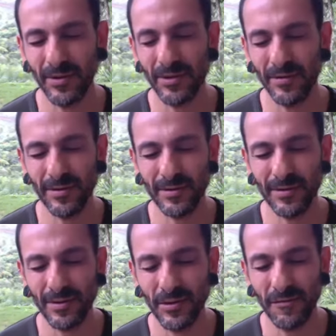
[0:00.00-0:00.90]
the
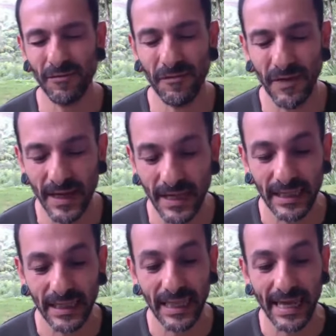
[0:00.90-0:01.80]

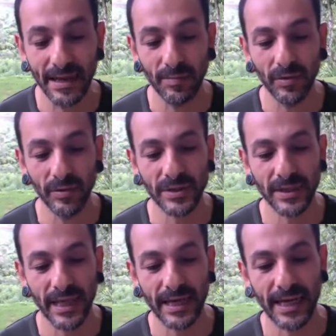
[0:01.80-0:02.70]
fitting label to
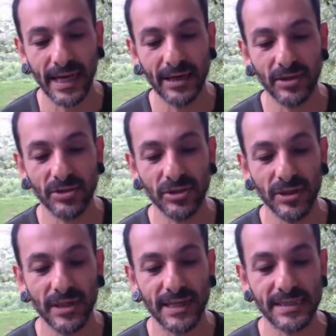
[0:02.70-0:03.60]
that
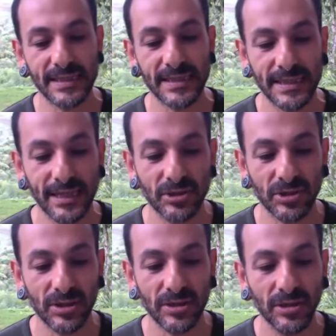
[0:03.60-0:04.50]
energy, that
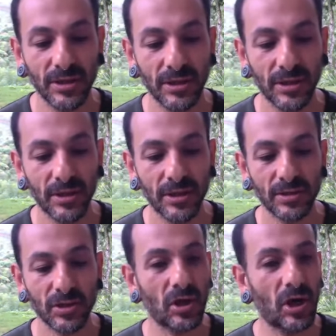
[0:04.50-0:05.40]
sensation,
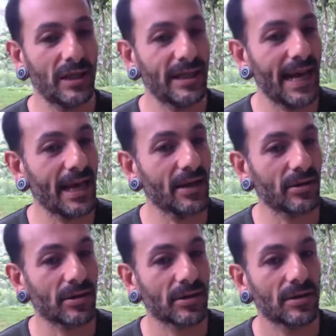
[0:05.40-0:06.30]
to call it
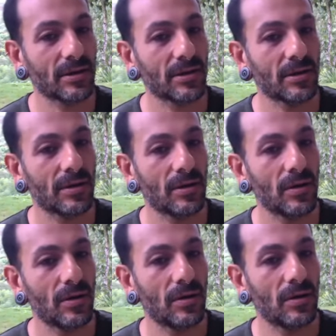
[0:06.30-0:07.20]
anger?
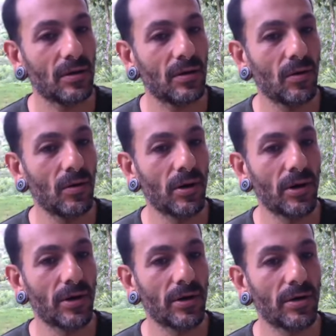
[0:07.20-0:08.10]

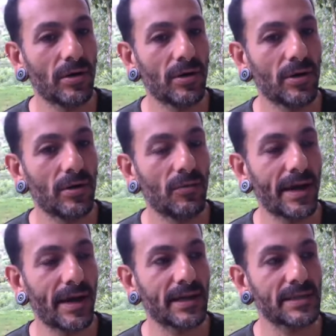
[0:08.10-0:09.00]
Or
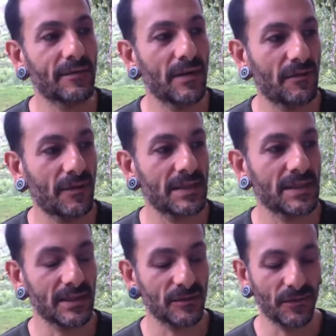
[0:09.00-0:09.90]
right, because if it's
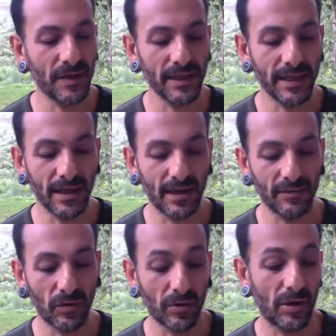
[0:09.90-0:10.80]
this feeling of,
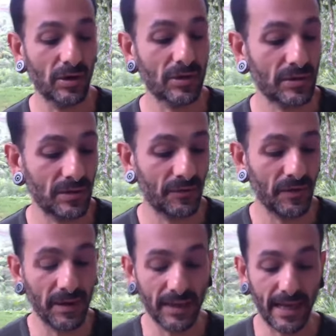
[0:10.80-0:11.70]
or
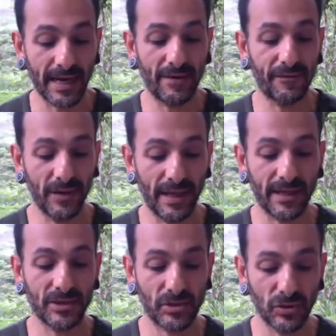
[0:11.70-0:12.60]
feeling like I feel like
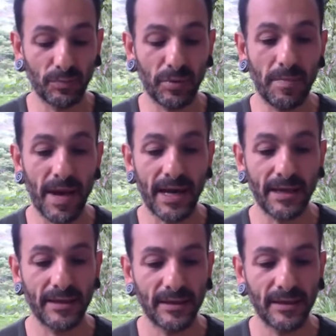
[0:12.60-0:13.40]
a Superman,